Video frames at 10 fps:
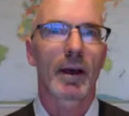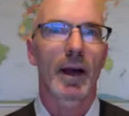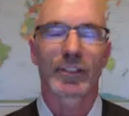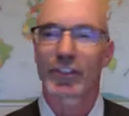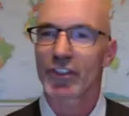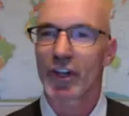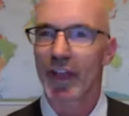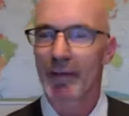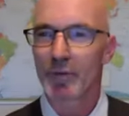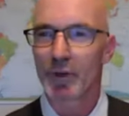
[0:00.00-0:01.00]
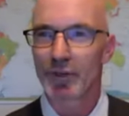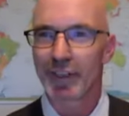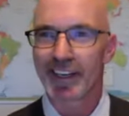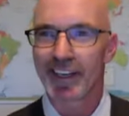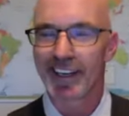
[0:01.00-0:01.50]
I just saw that
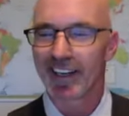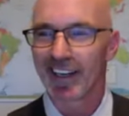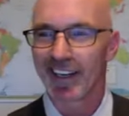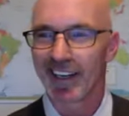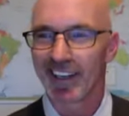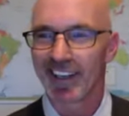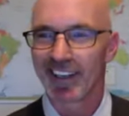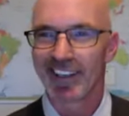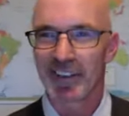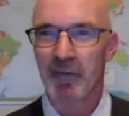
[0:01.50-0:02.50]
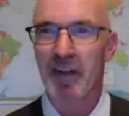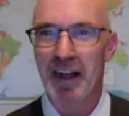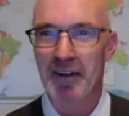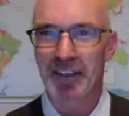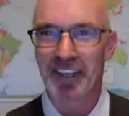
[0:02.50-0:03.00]
movie, uh, The
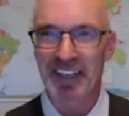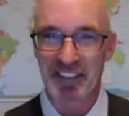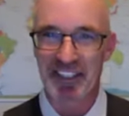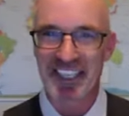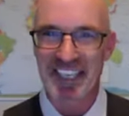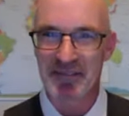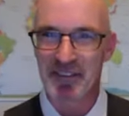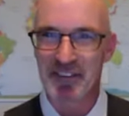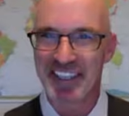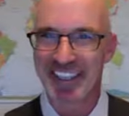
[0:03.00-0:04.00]
Founder. Have you seen that?